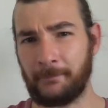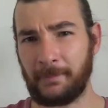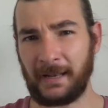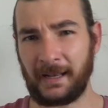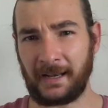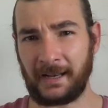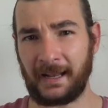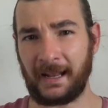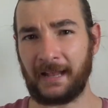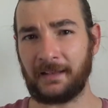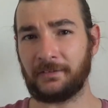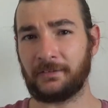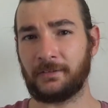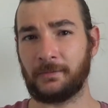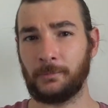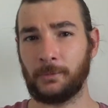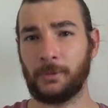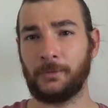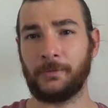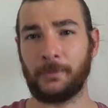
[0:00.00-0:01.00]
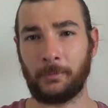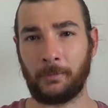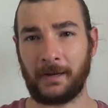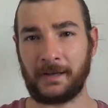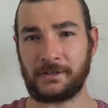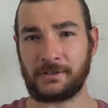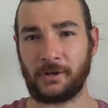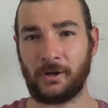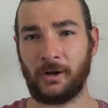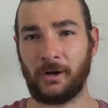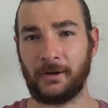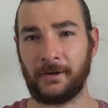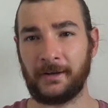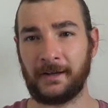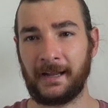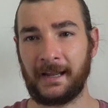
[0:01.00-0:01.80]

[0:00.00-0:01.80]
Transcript: better as the movie went on